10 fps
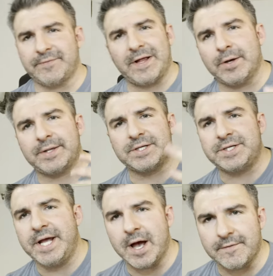So if I look at the
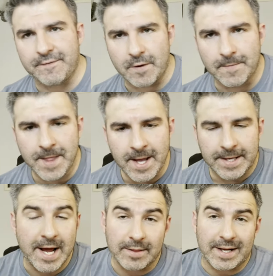CFO,
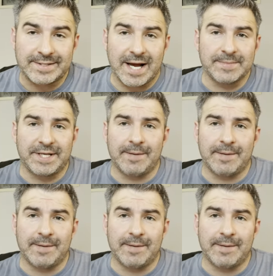now a lot of times,